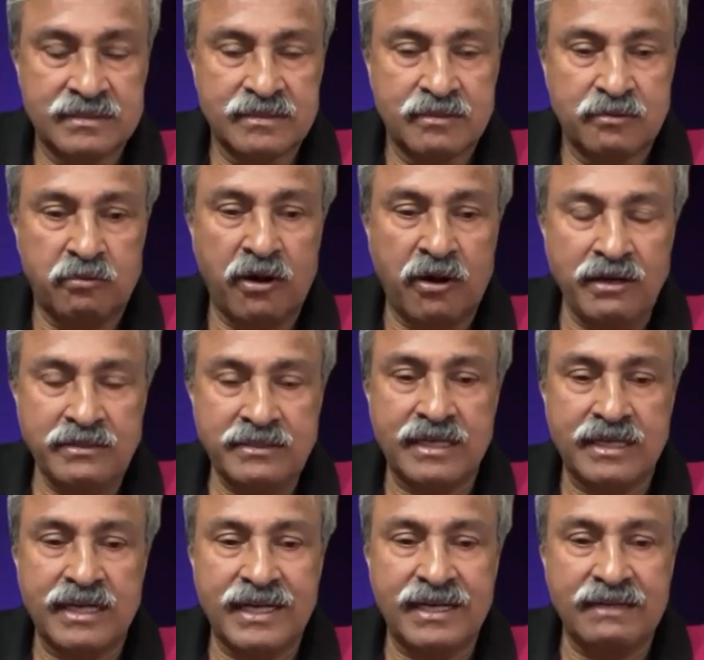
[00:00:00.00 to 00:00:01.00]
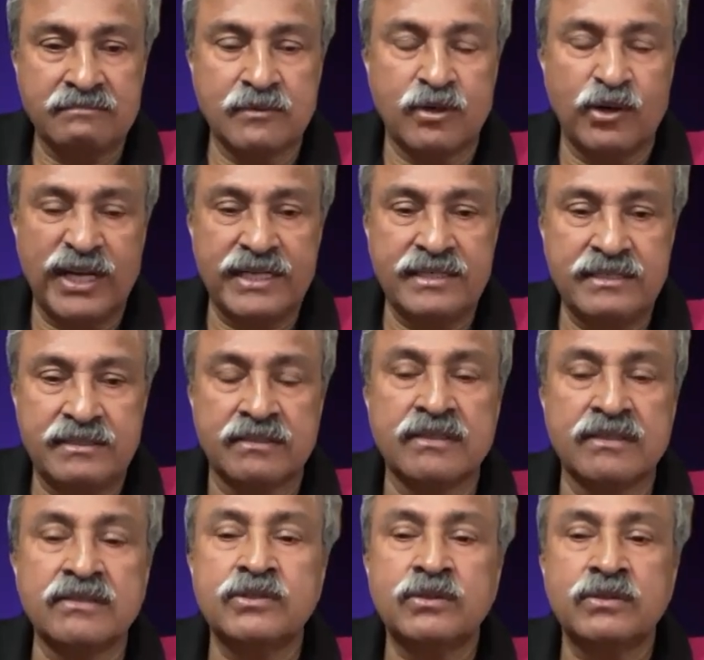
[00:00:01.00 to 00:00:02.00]
What I am going
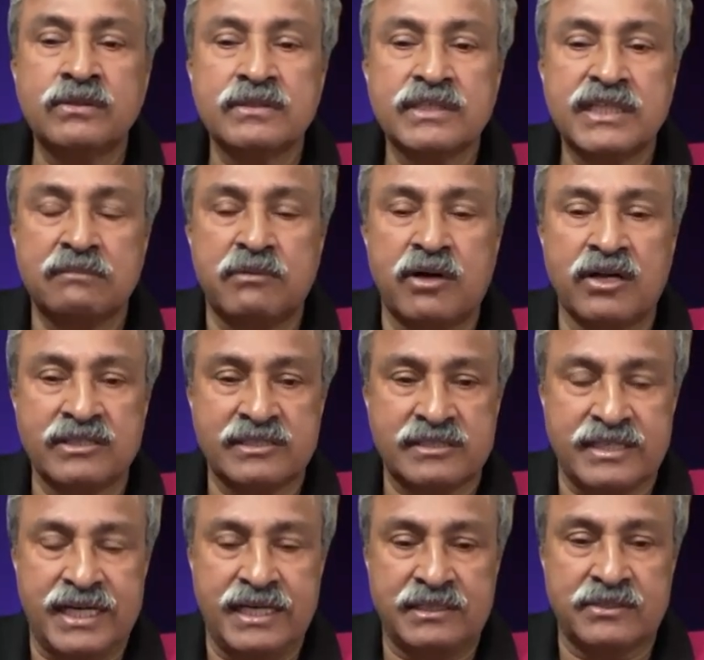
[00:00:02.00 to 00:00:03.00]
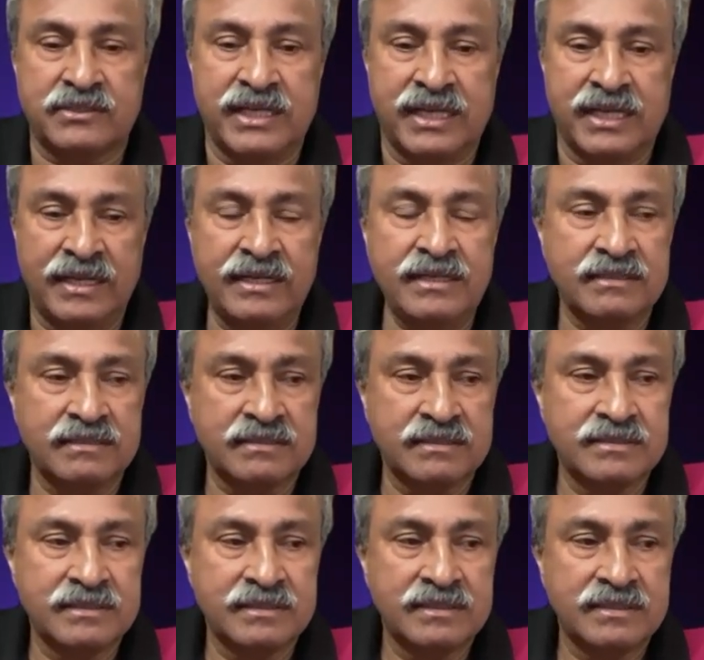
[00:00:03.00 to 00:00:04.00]
to demonstrate today
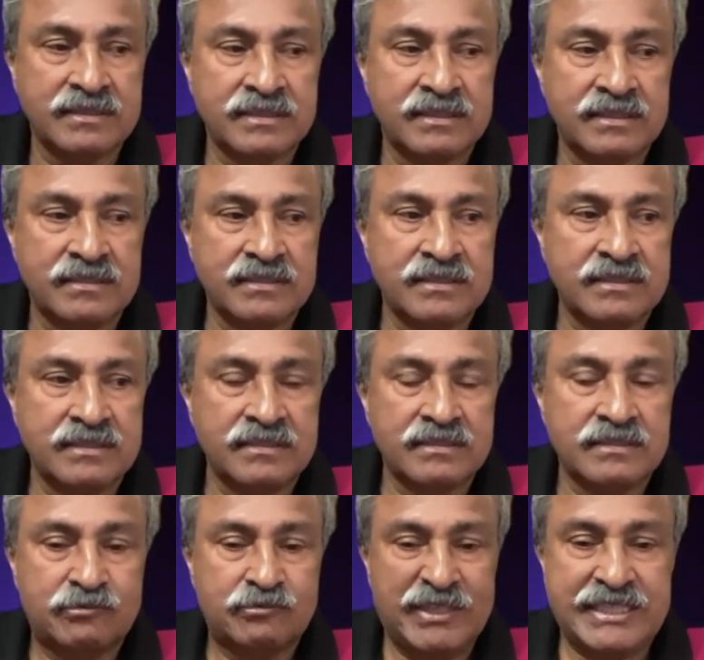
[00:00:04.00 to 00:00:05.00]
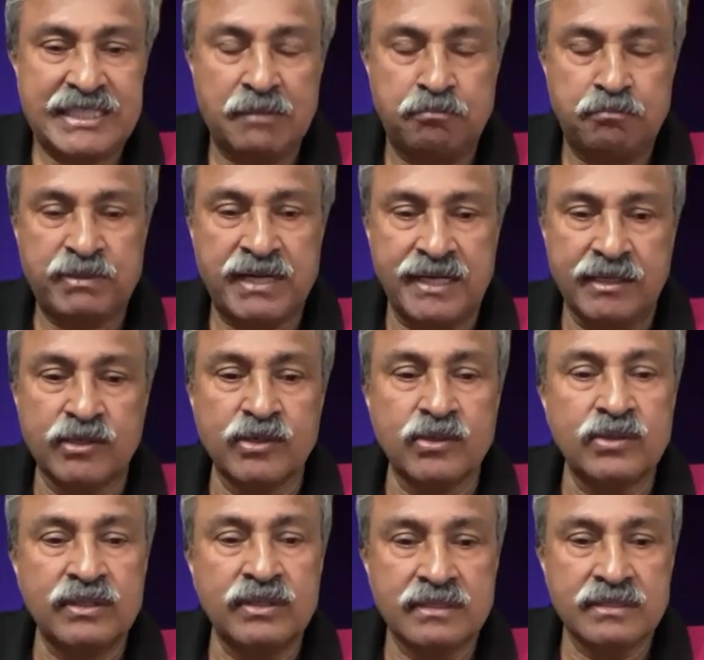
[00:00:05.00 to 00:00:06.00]
with a
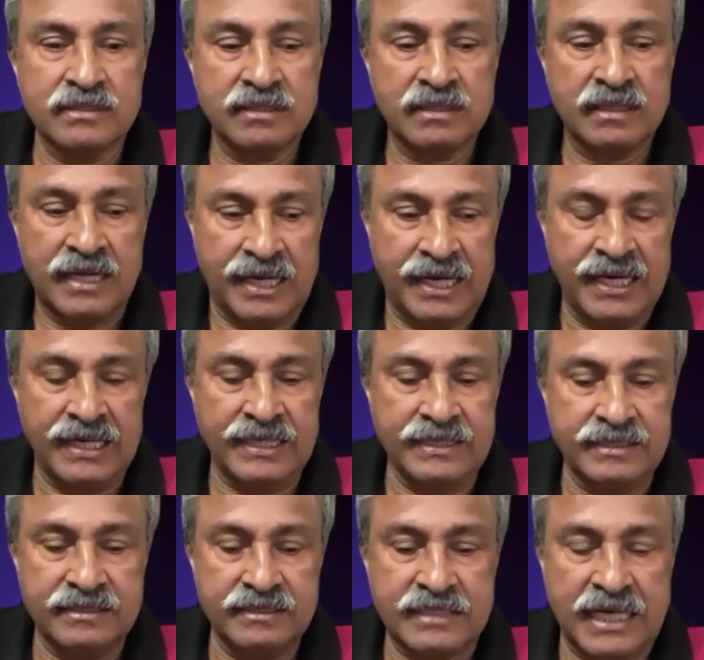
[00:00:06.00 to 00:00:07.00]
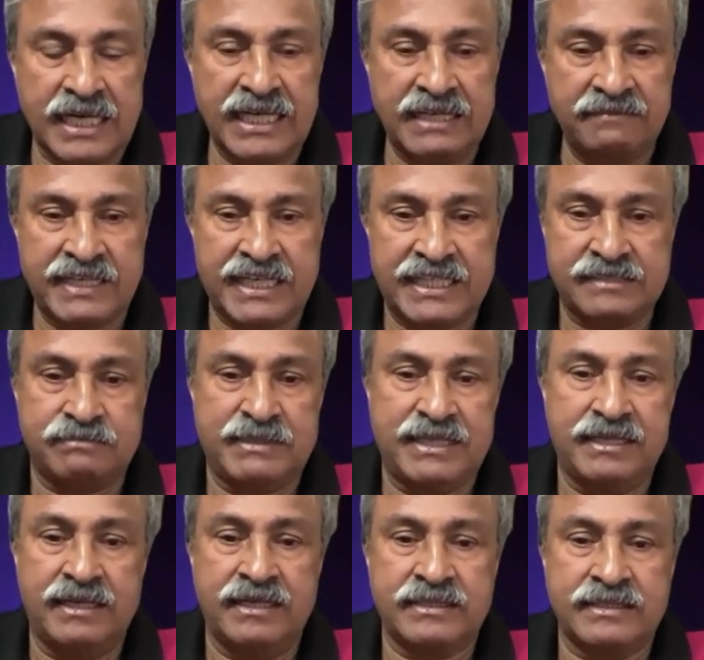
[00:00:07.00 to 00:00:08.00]
prelude and scientific
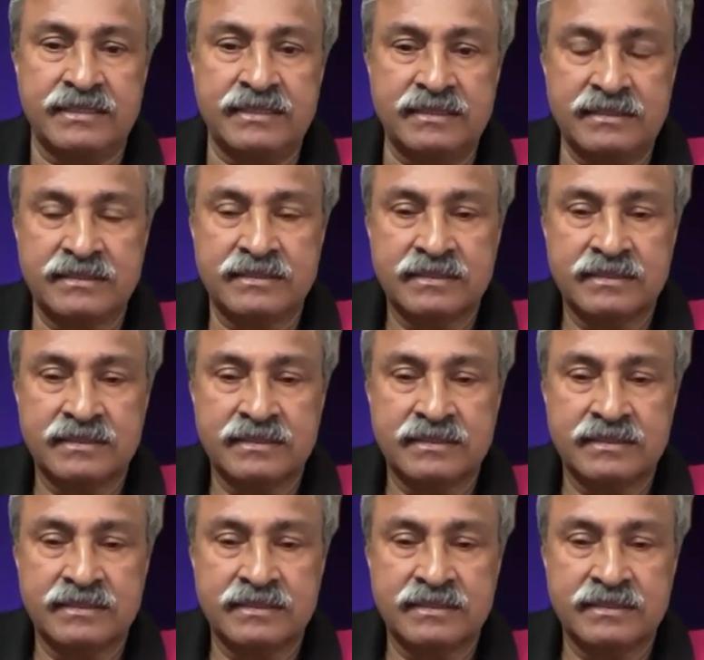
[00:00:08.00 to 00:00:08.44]
explanation